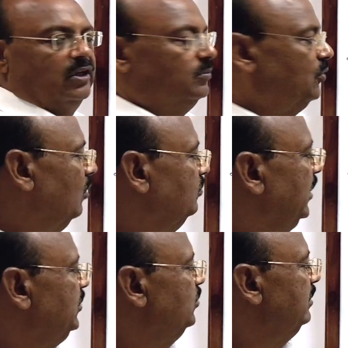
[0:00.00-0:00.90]
From
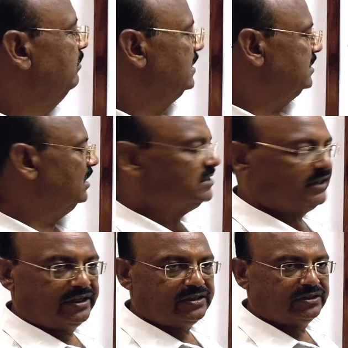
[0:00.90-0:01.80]
the universal
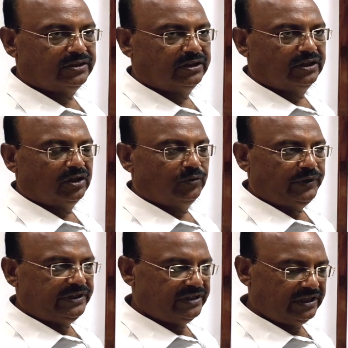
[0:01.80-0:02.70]
set,
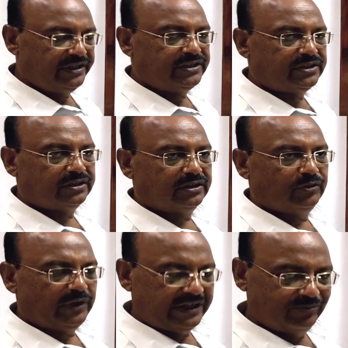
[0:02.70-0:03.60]
we delete,
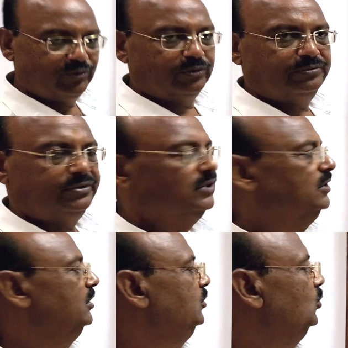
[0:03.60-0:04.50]
we remove
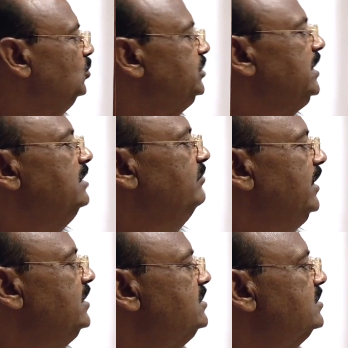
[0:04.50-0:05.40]
those
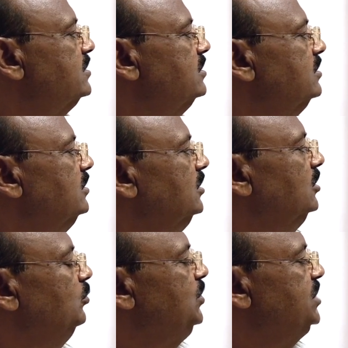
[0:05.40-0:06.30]
elements
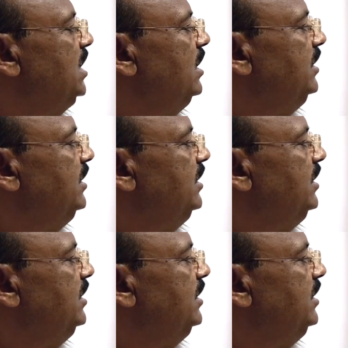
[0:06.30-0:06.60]
which are